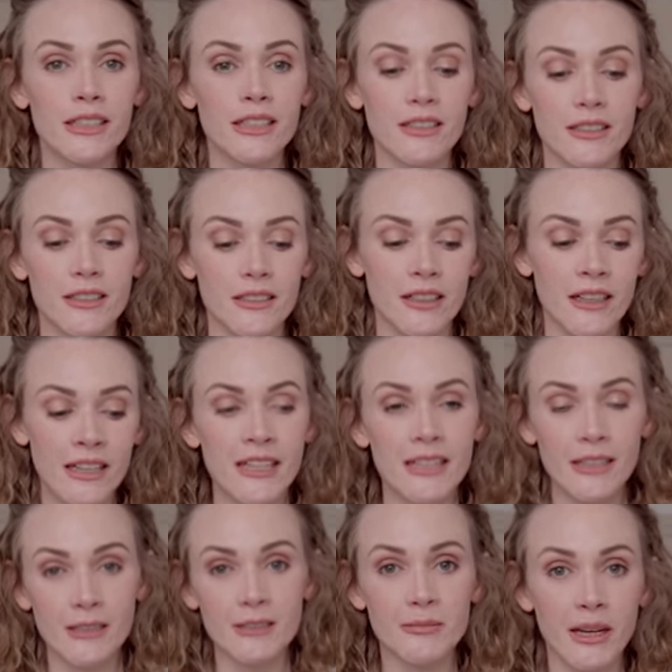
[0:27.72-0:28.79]
here
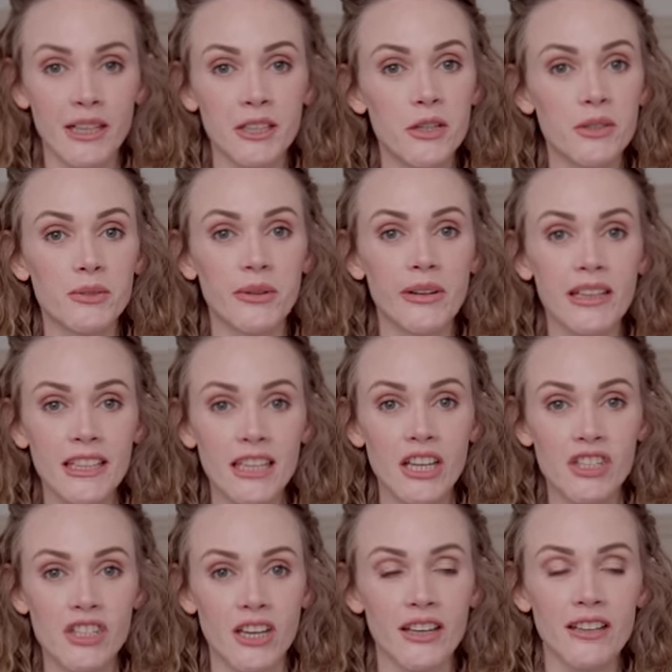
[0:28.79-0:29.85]
in my own
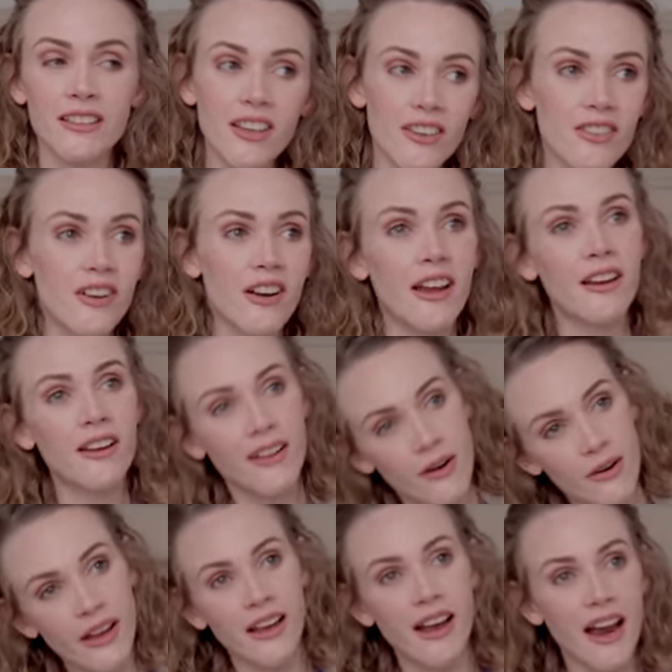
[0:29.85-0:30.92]
kitchen. Yesterday,
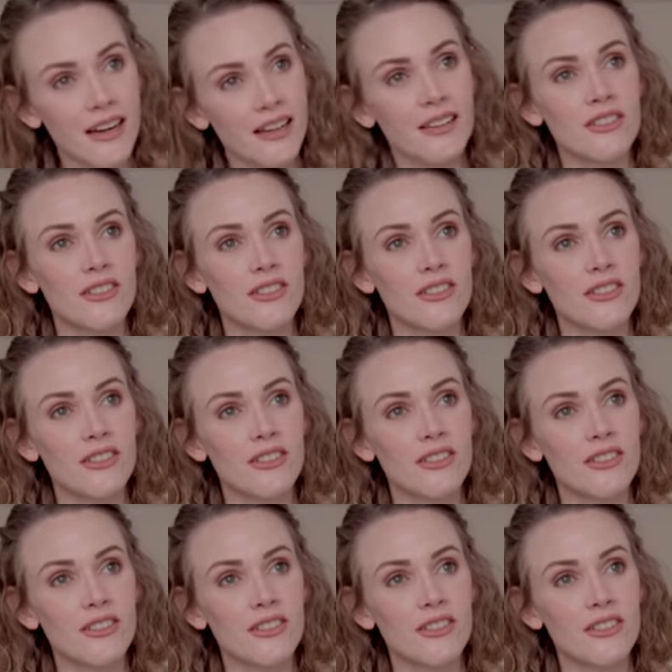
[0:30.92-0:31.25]
okay, I